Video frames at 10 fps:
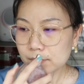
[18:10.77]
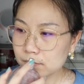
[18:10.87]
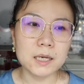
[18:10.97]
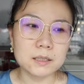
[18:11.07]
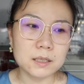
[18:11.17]

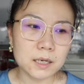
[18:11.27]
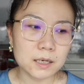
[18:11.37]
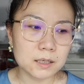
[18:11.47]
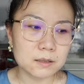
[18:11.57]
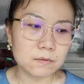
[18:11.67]
It
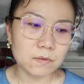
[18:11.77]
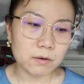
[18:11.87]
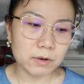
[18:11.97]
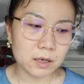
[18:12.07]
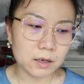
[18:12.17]
is
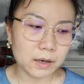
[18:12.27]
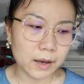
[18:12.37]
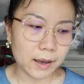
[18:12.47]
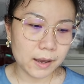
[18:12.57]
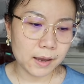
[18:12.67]

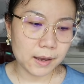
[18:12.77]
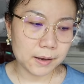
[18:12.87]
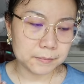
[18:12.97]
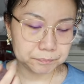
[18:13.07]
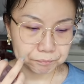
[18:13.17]
very